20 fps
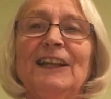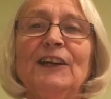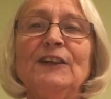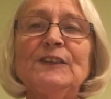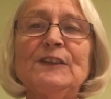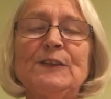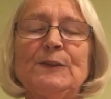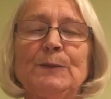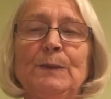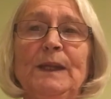
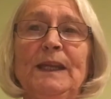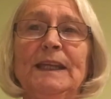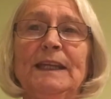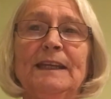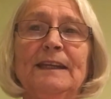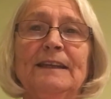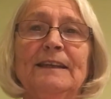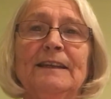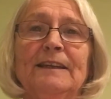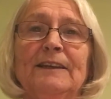Last
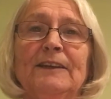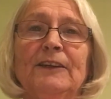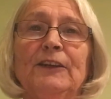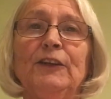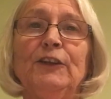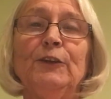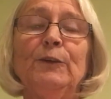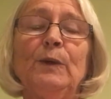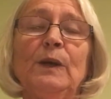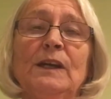week
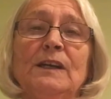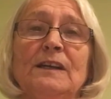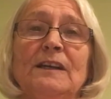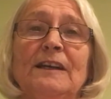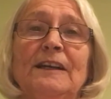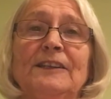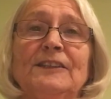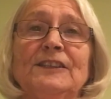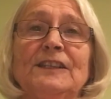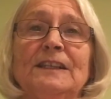you
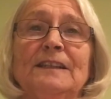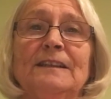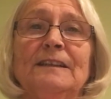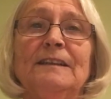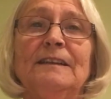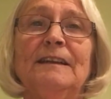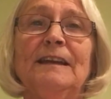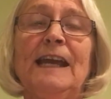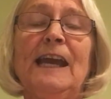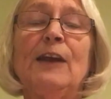heard
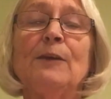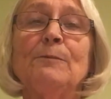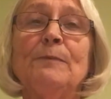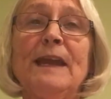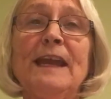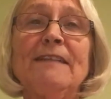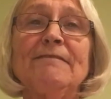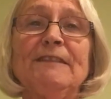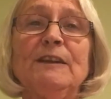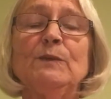how
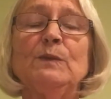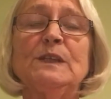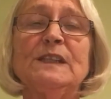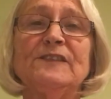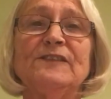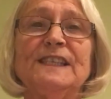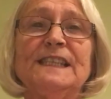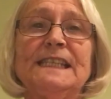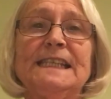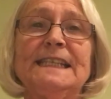Mary
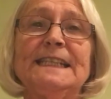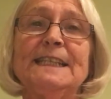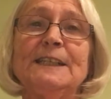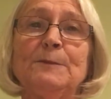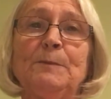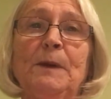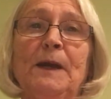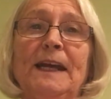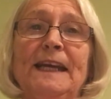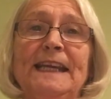was
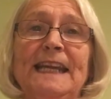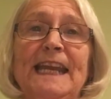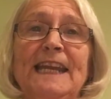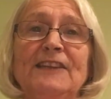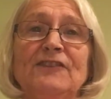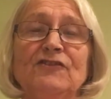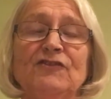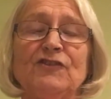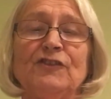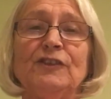visited by an
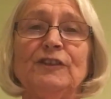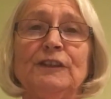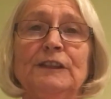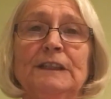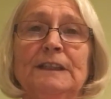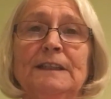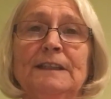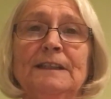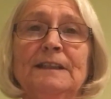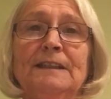
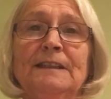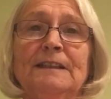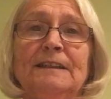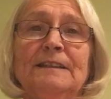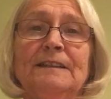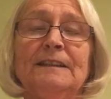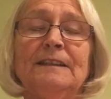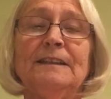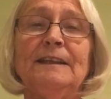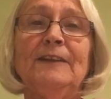angel
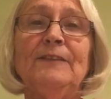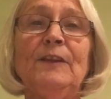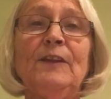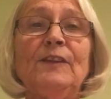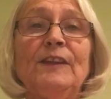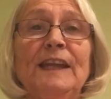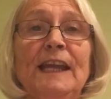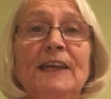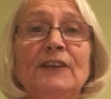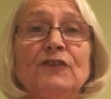and
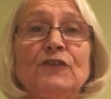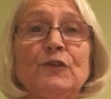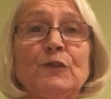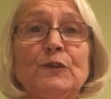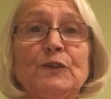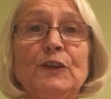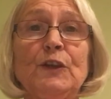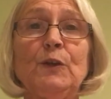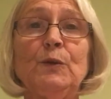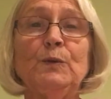that the
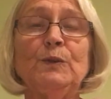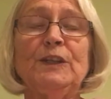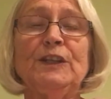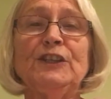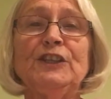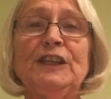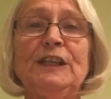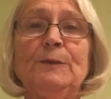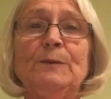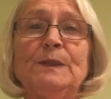angel told
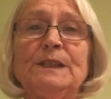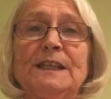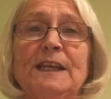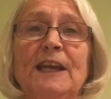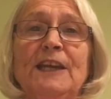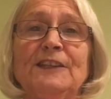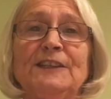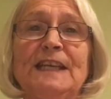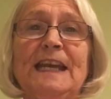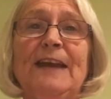her she was
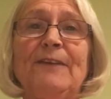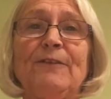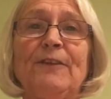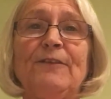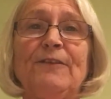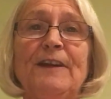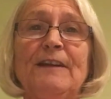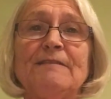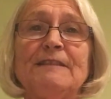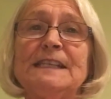going to have
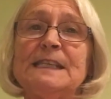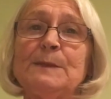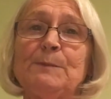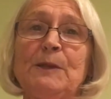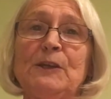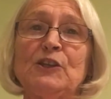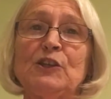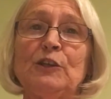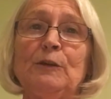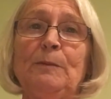a very
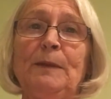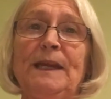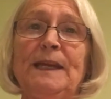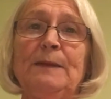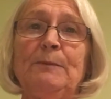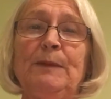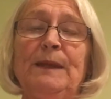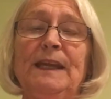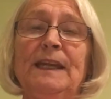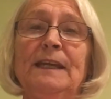special
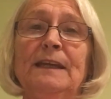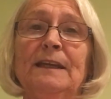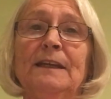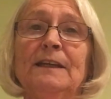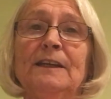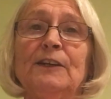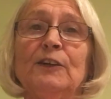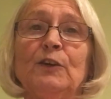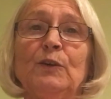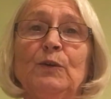baby
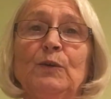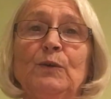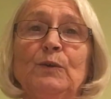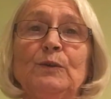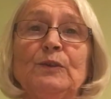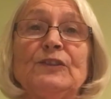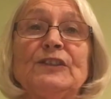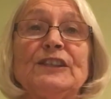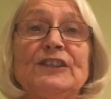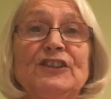
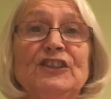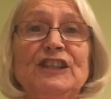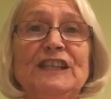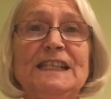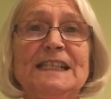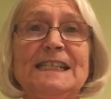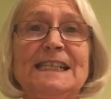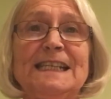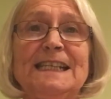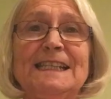called
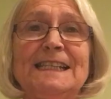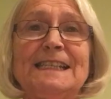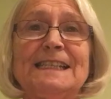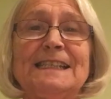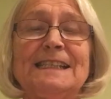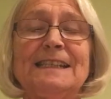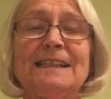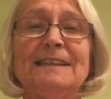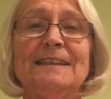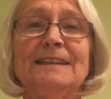
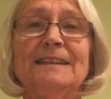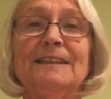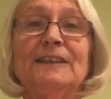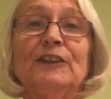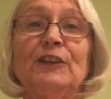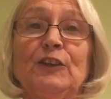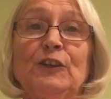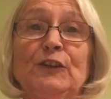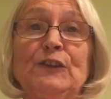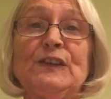Jesus,
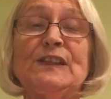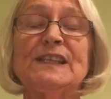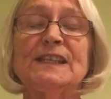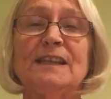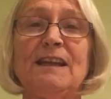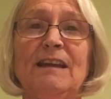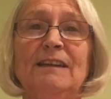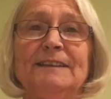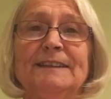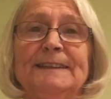God's
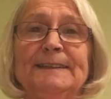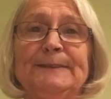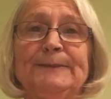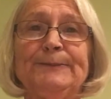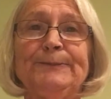son.